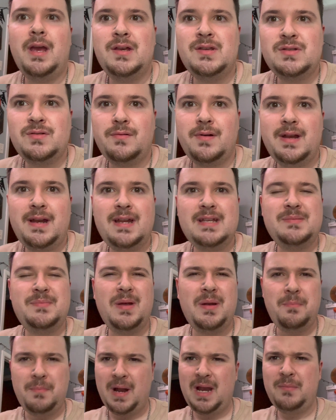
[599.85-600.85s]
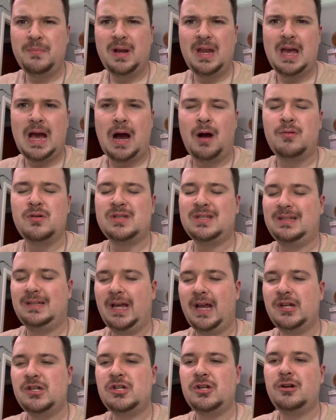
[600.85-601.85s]
so it has been many hours
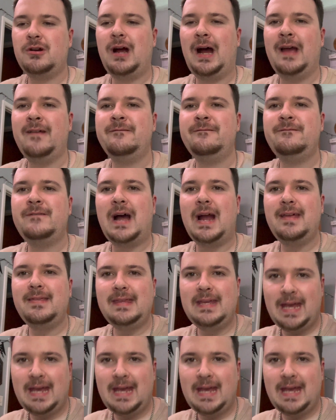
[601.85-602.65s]
later. I finally